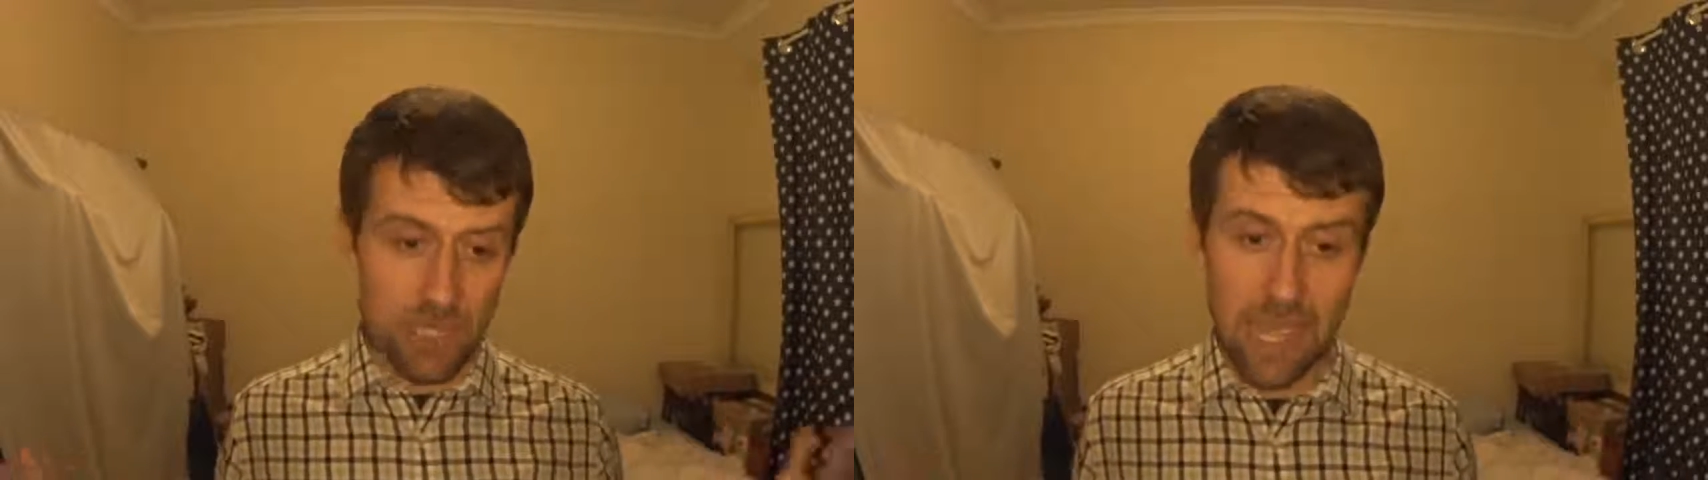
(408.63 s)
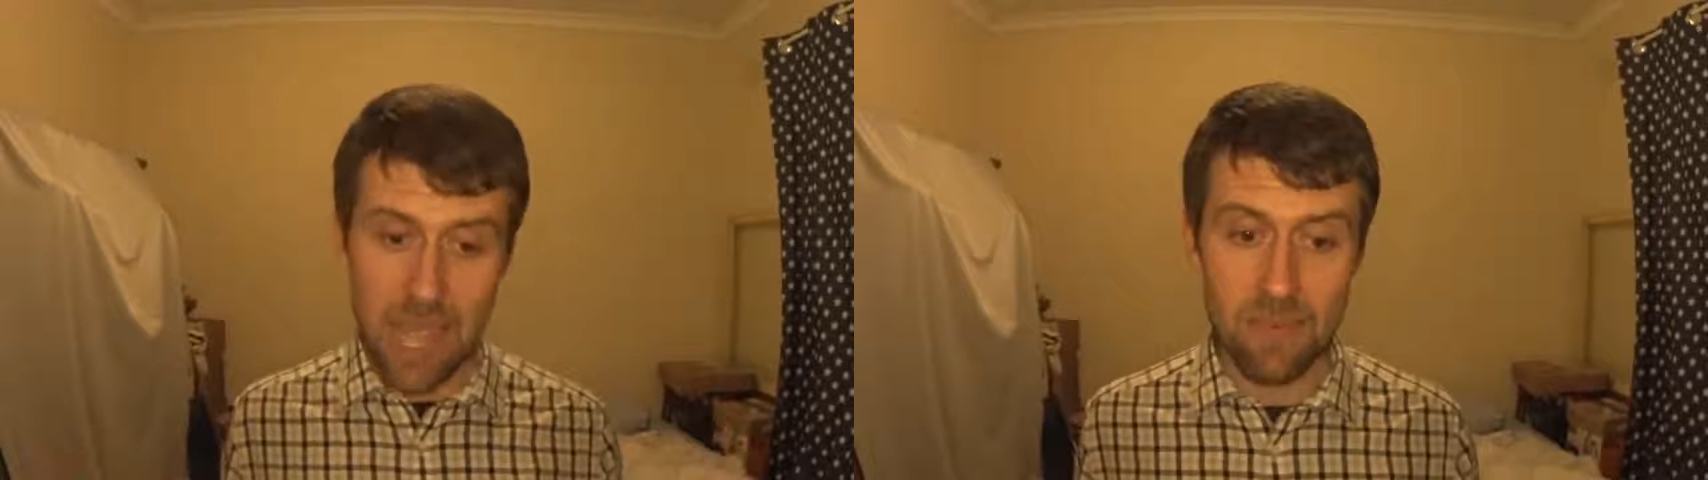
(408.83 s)

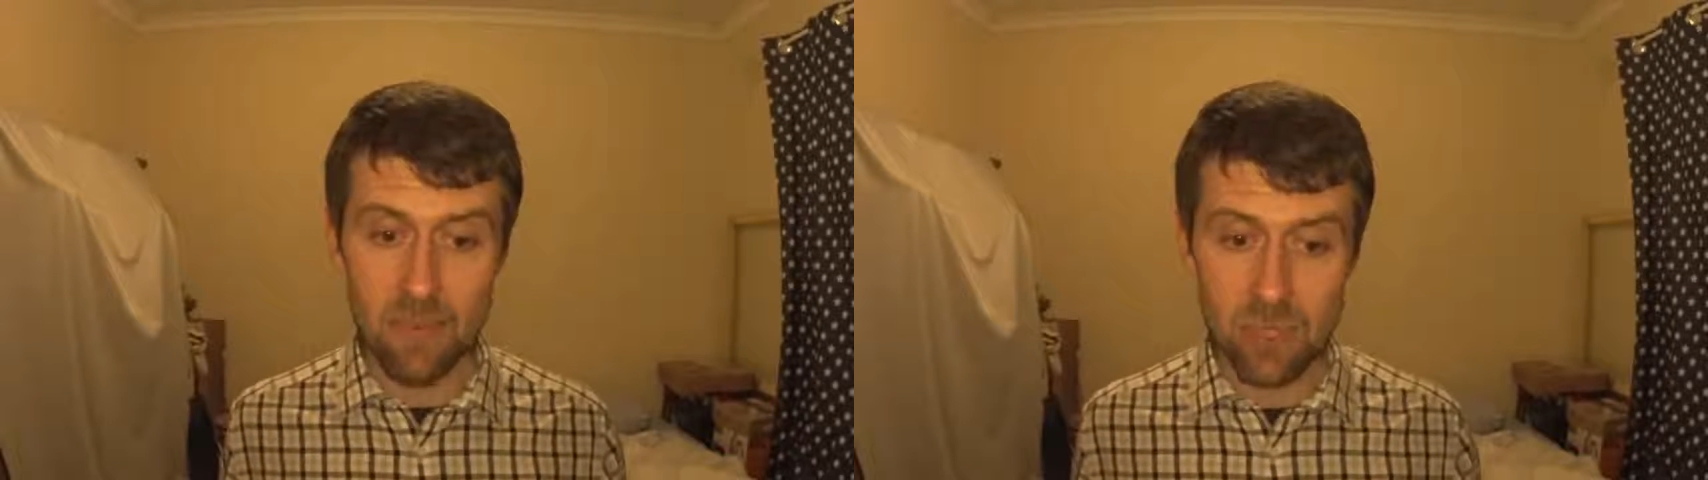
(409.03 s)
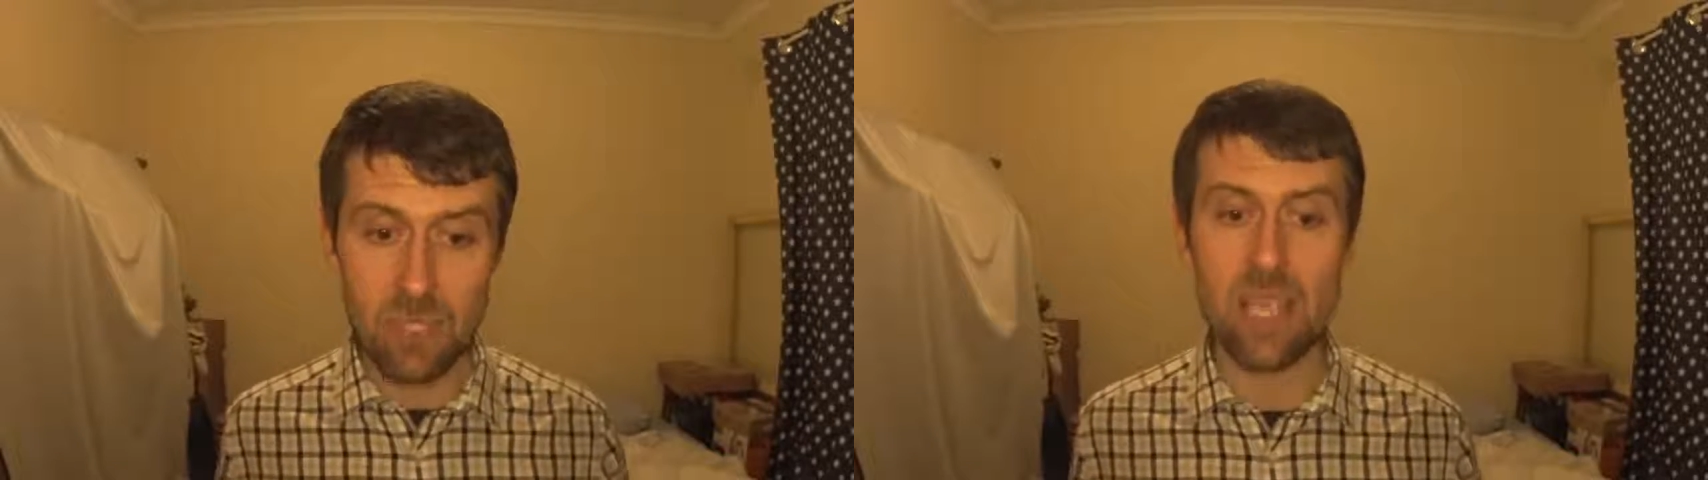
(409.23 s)
I have
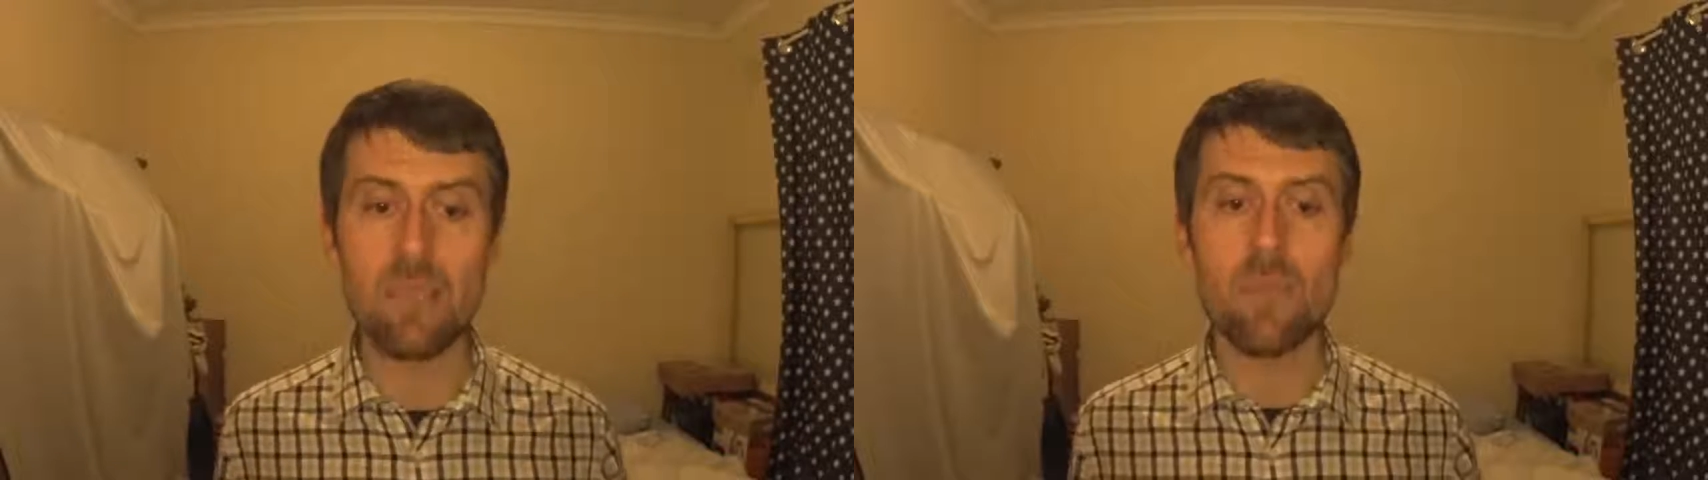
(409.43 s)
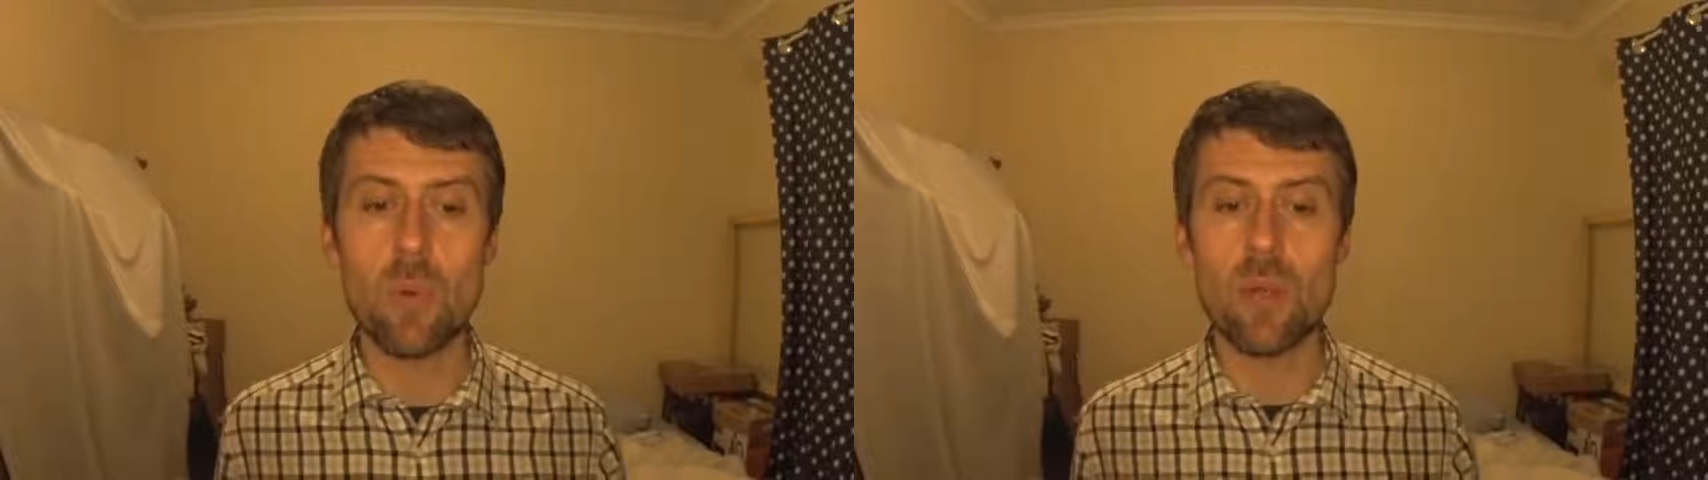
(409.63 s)
to say
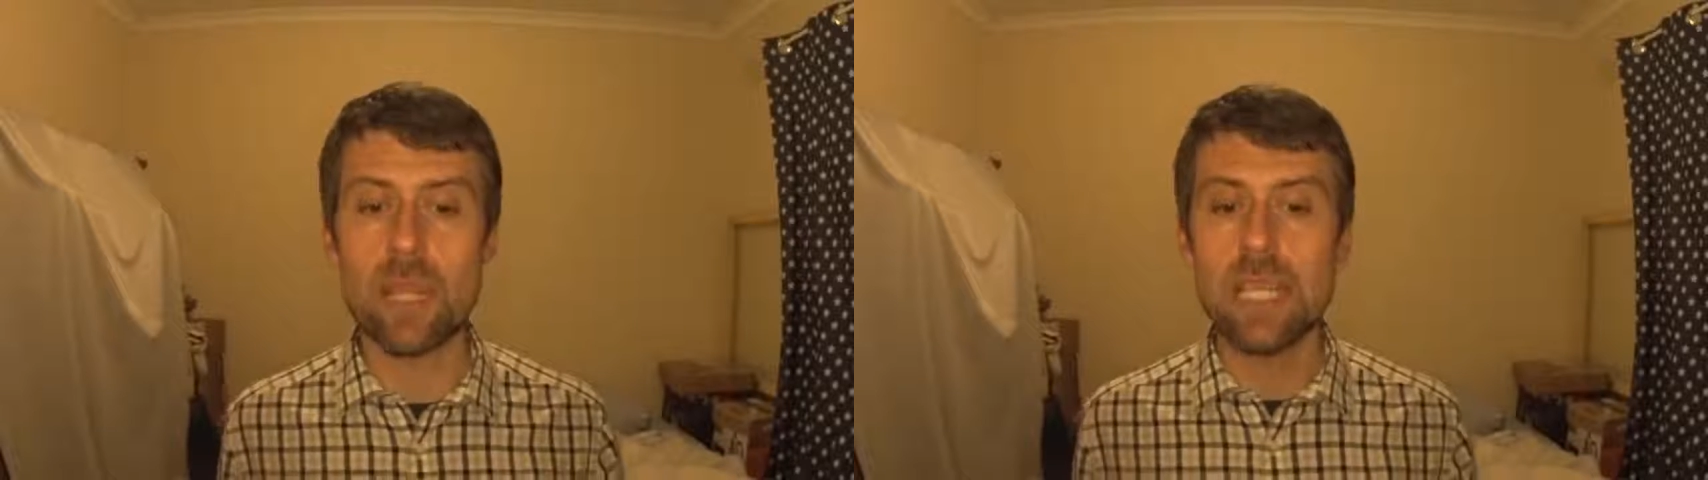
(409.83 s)
more.